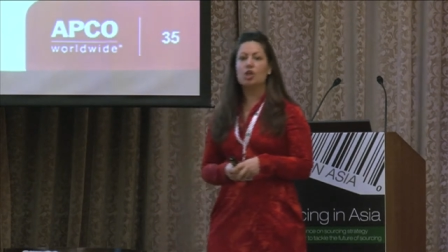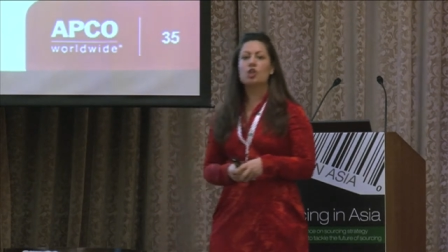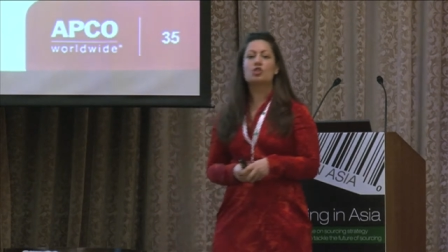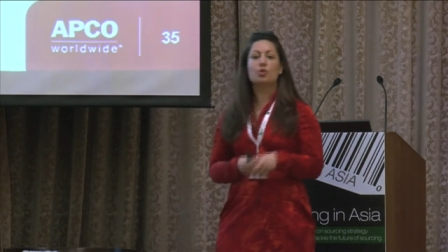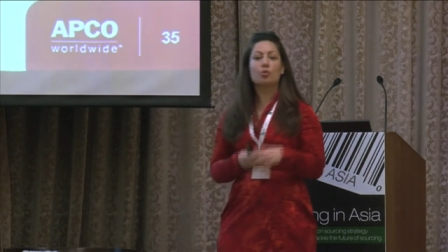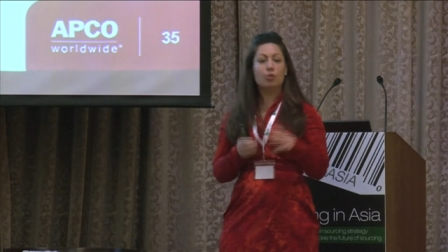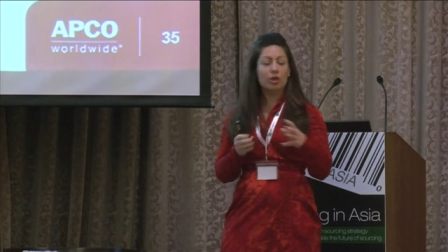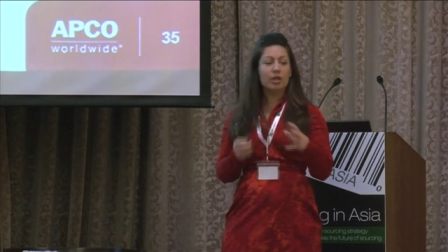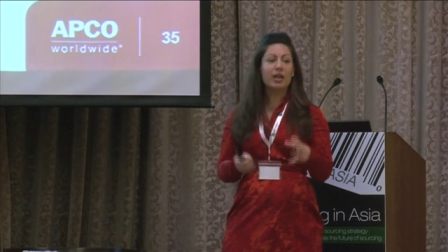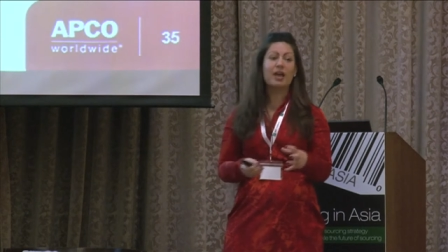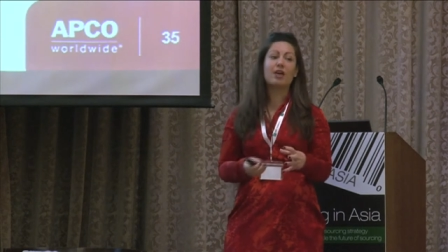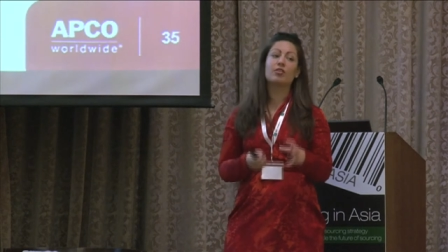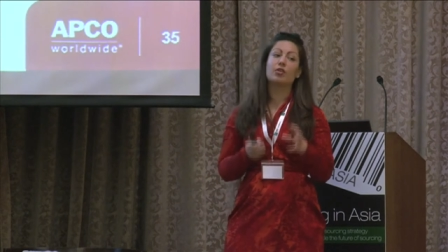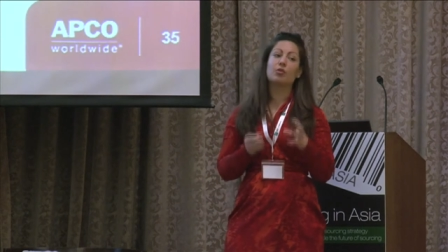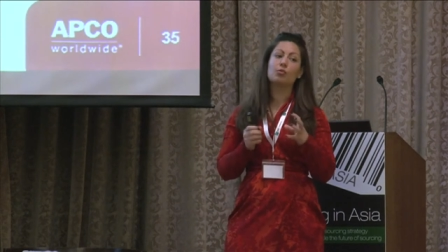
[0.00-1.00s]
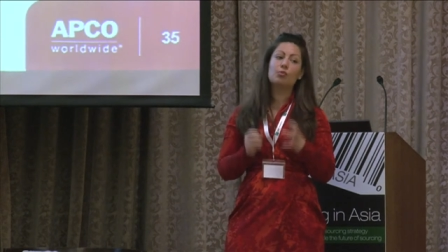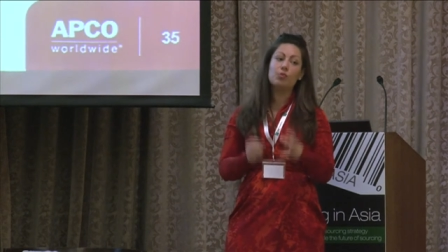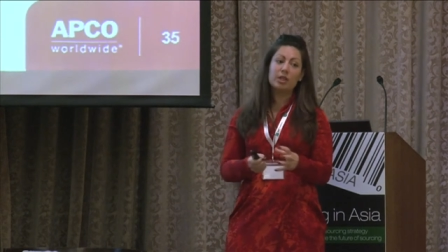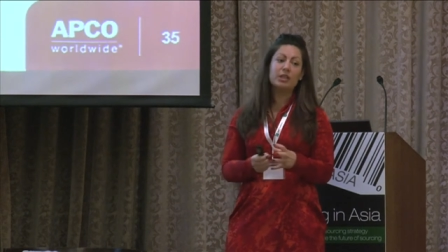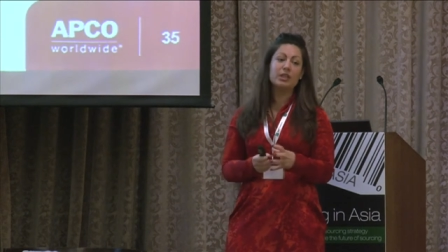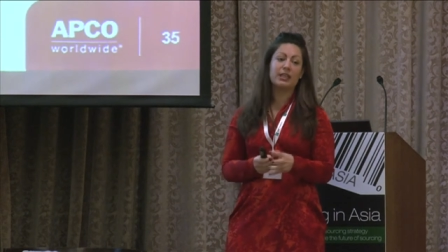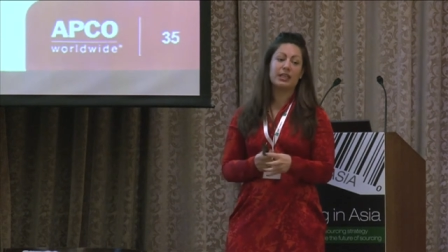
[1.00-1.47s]
So we're going to have a
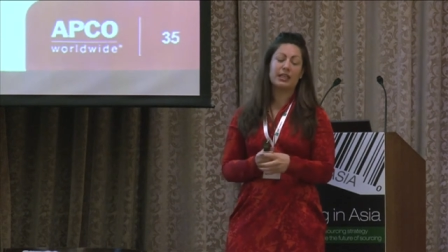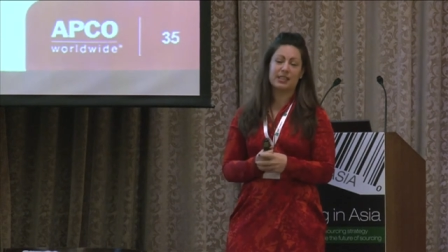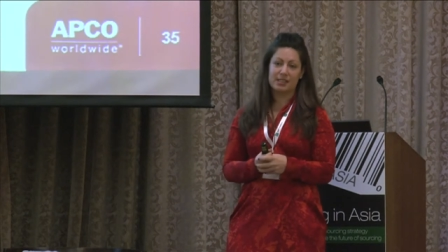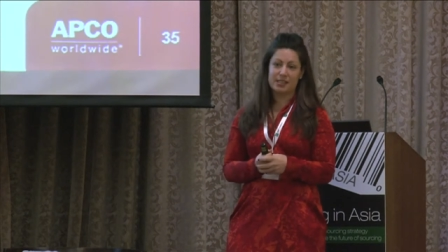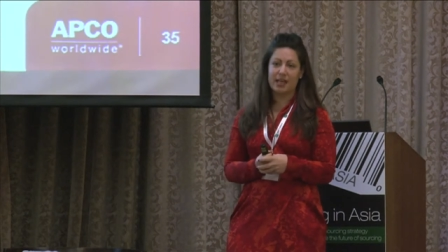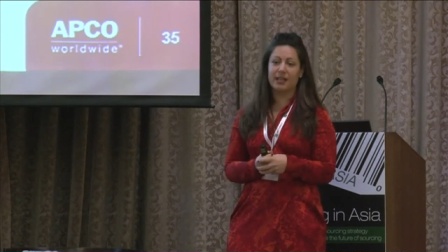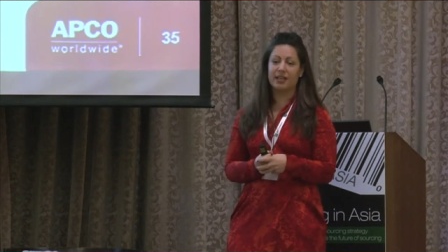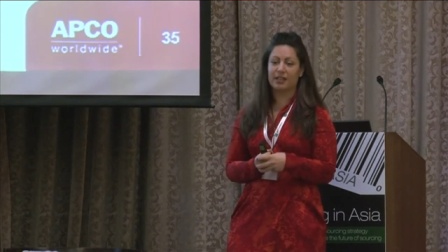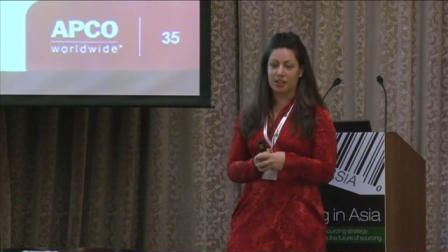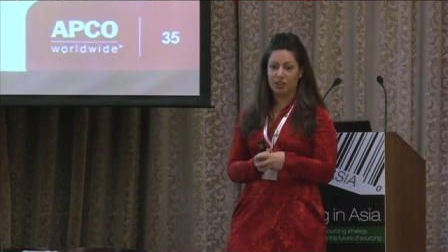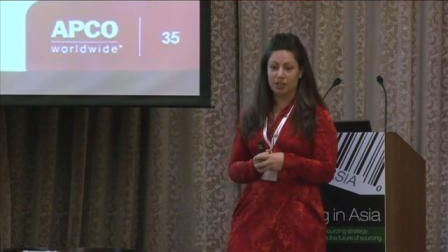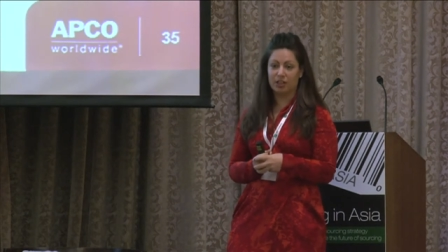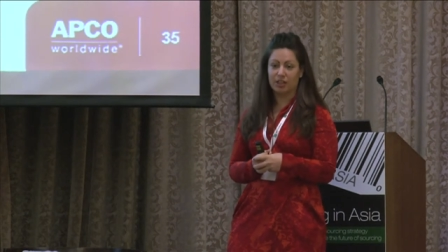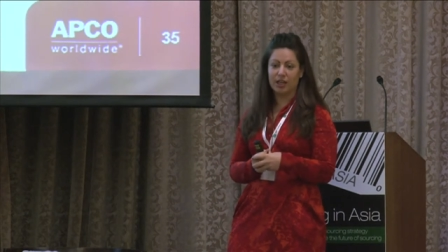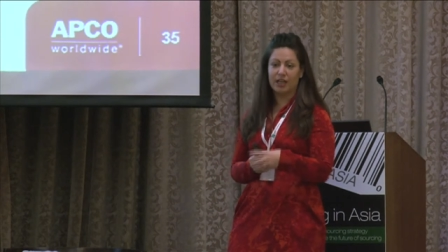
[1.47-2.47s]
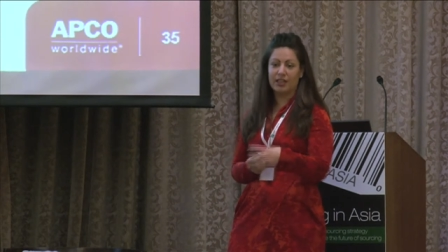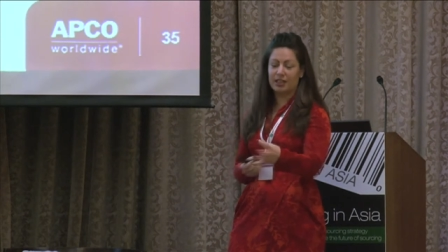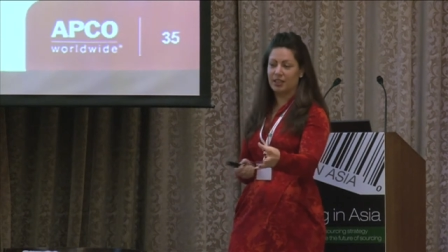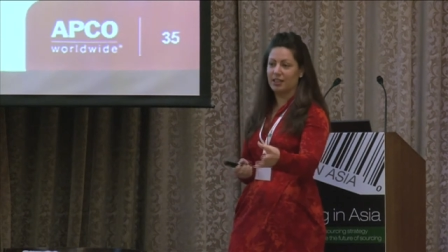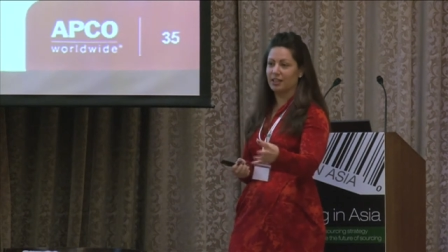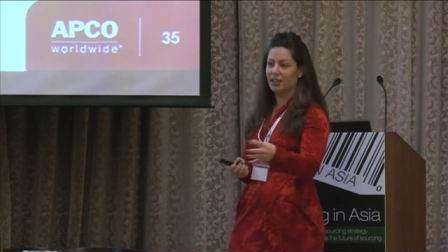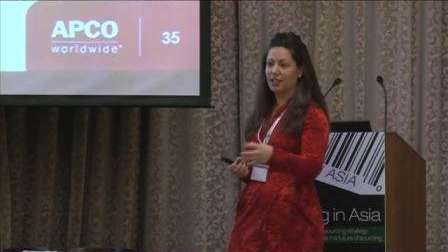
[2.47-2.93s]
really exciting year. I
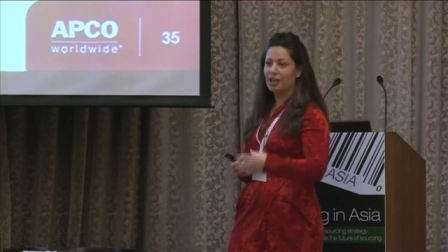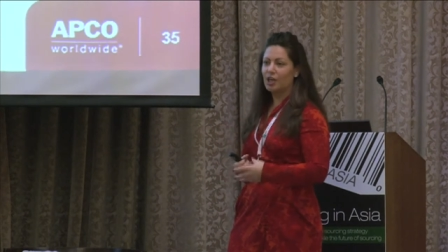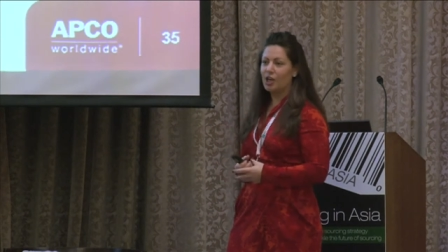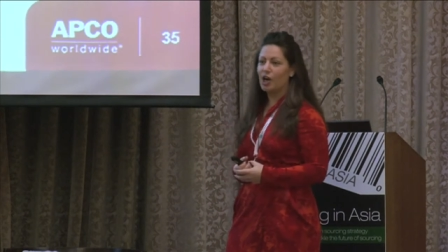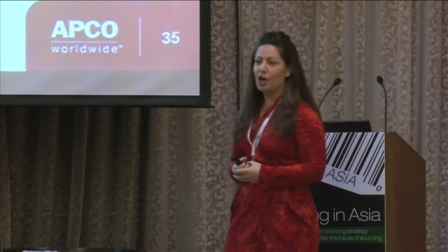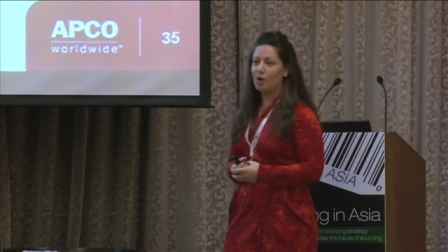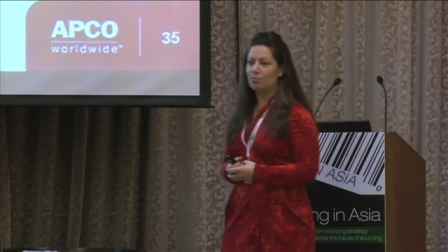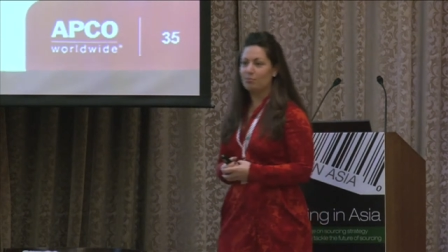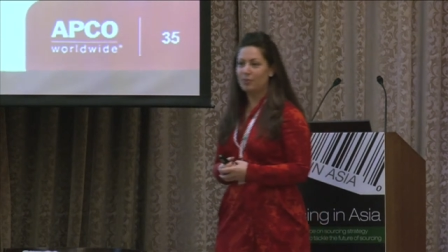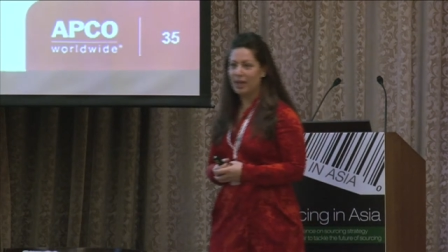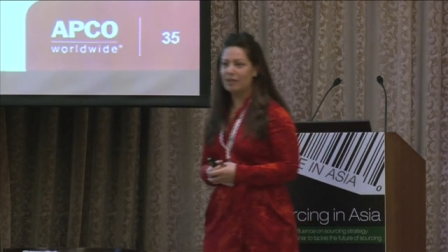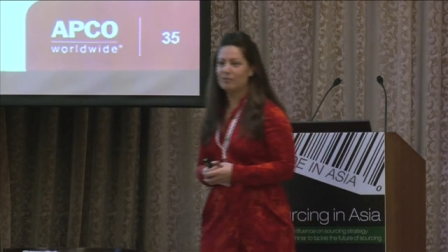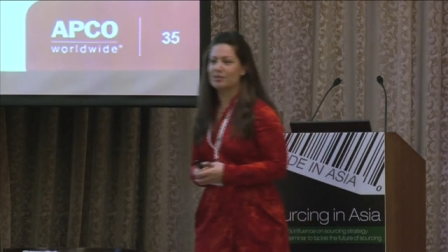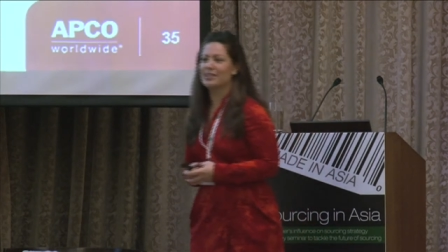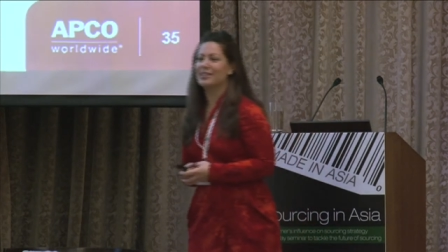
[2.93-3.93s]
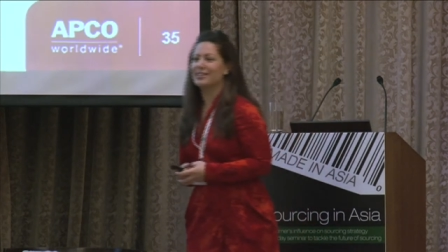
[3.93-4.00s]
think um, Ben was